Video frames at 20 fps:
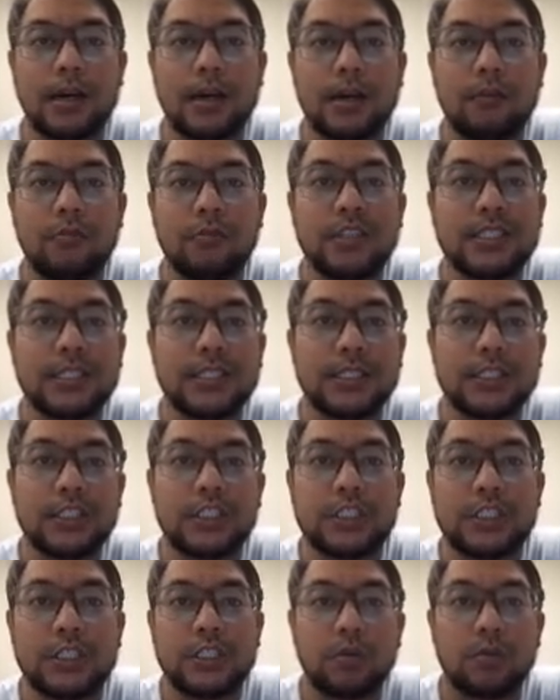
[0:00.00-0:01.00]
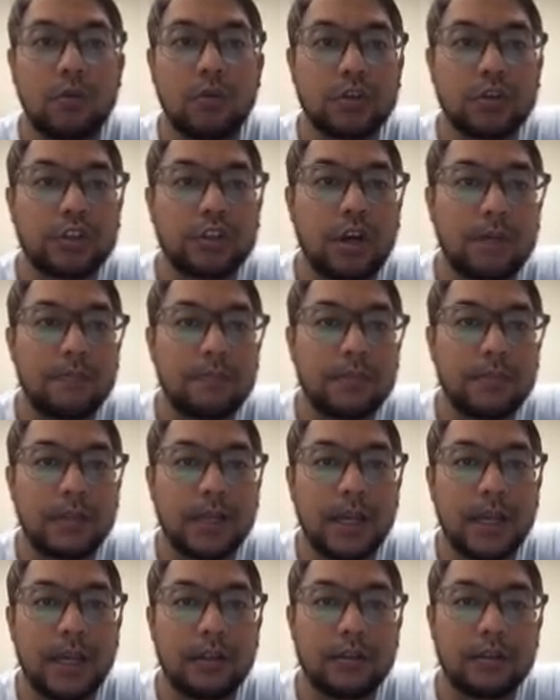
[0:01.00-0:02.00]
research workshop
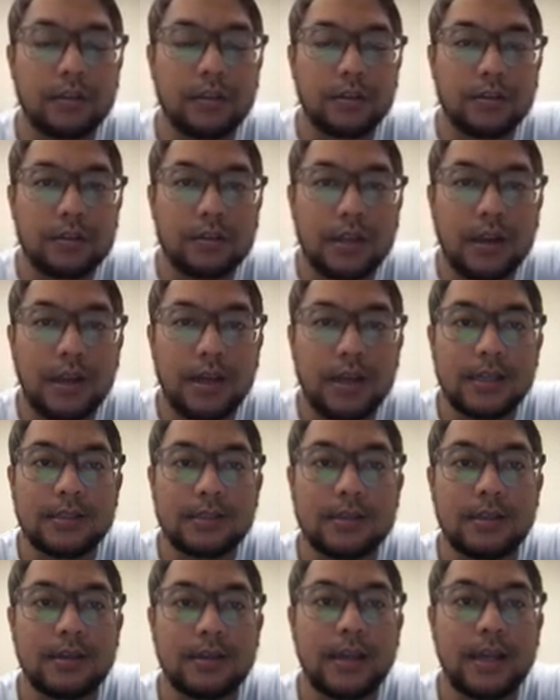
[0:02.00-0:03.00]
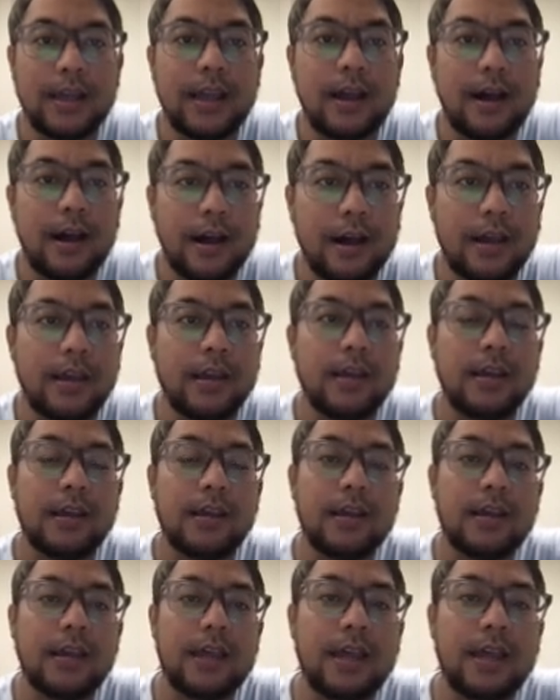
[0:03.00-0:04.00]
that utilize AI
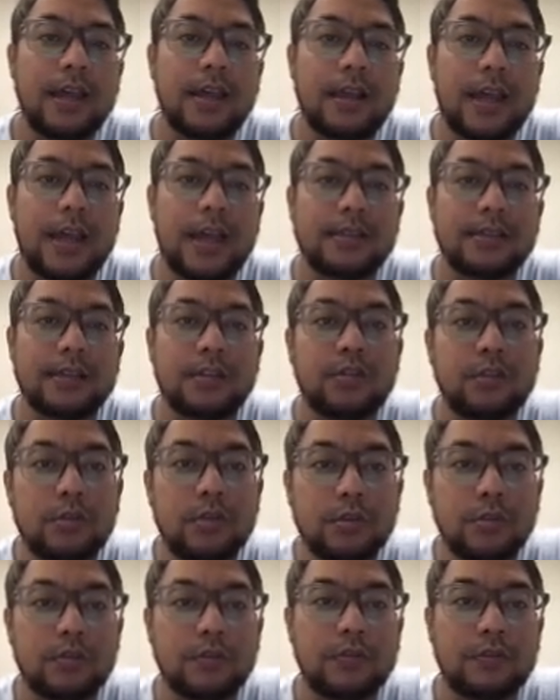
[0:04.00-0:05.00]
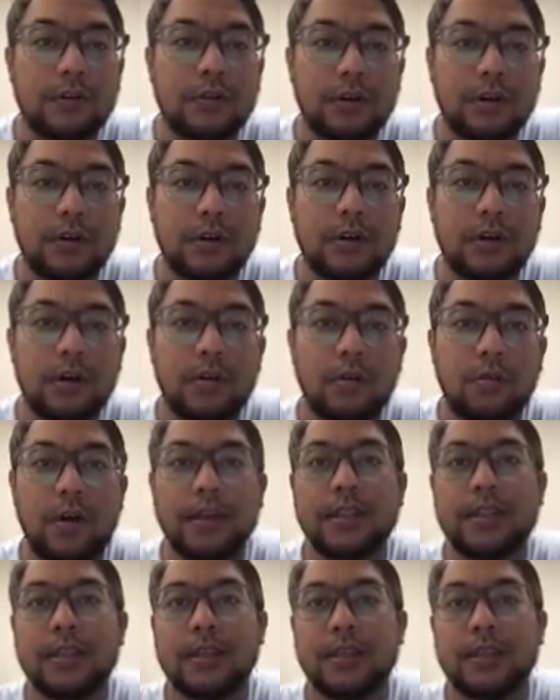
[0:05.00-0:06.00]
as a tool for
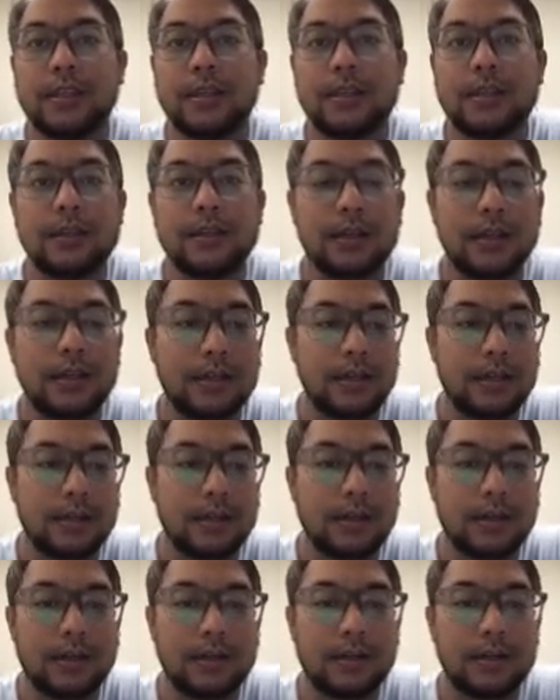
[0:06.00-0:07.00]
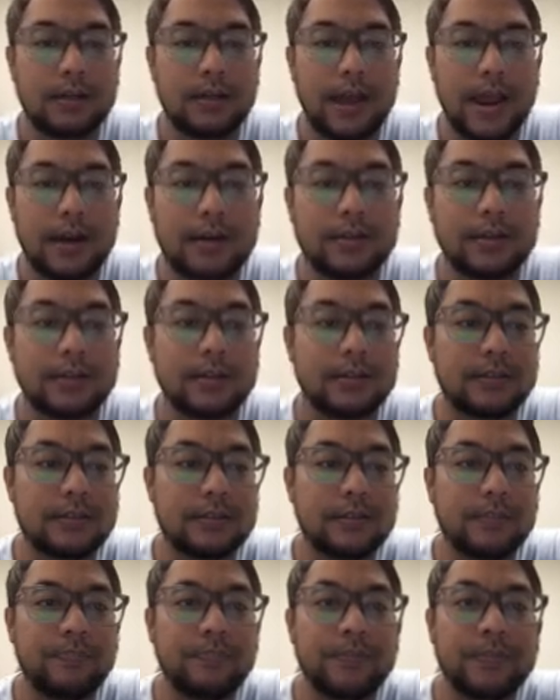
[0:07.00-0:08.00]
writing
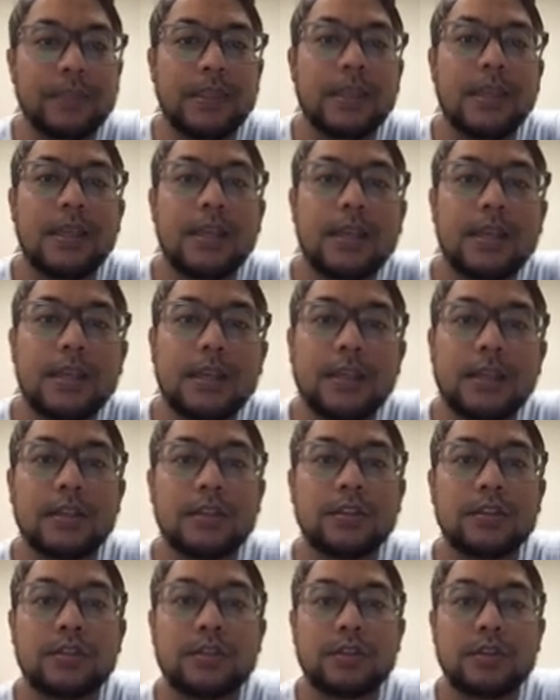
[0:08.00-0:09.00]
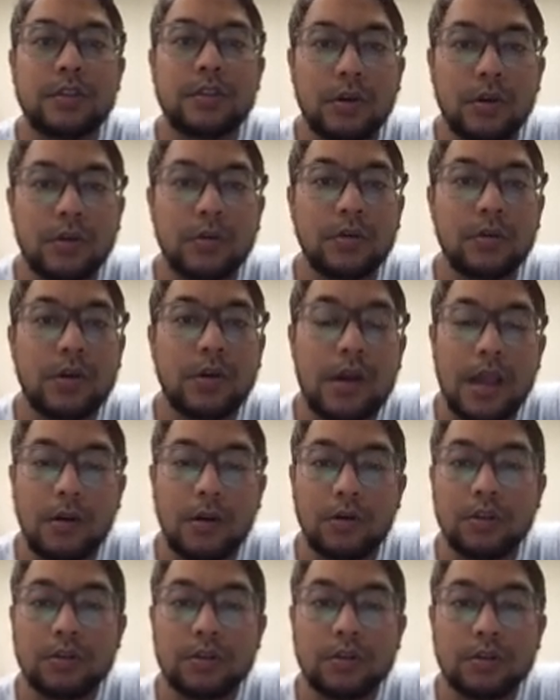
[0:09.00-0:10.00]
articles. So I
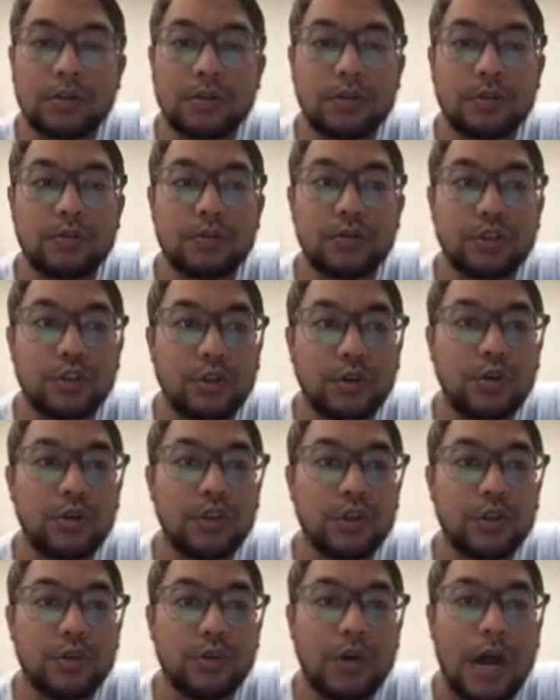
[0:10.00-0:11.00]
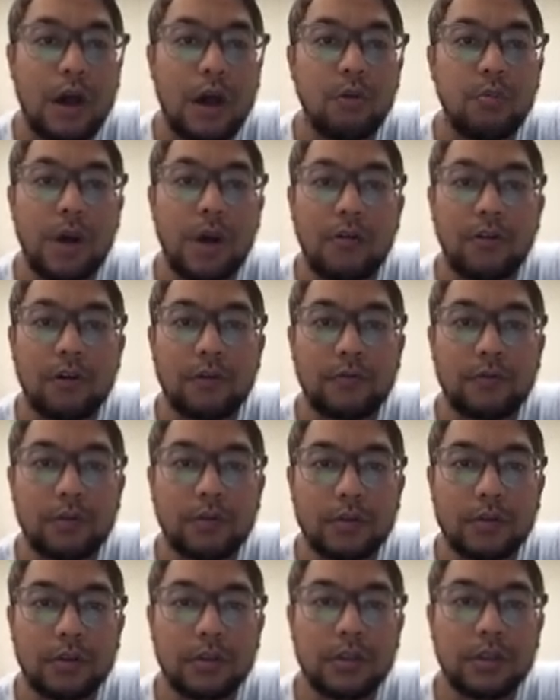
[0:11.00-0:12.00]
want to show you how
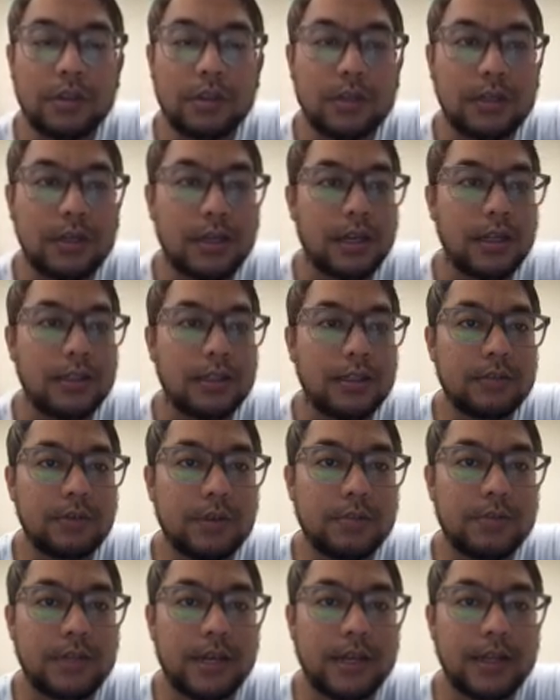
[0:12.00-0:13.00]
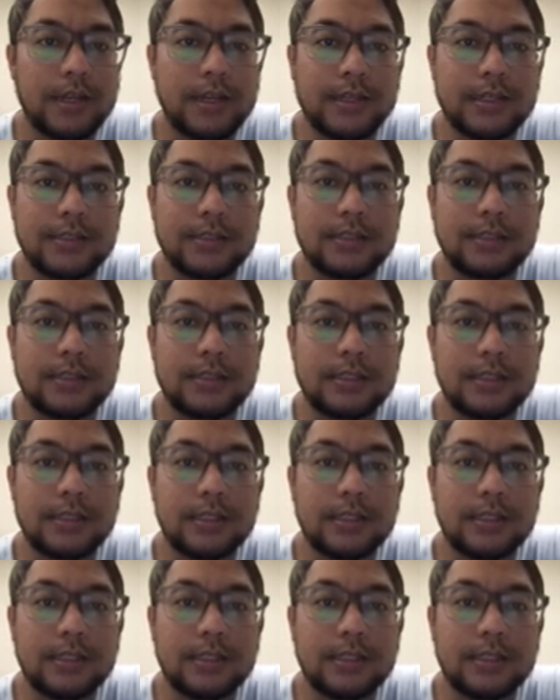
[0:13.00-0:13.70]
powerful this website is.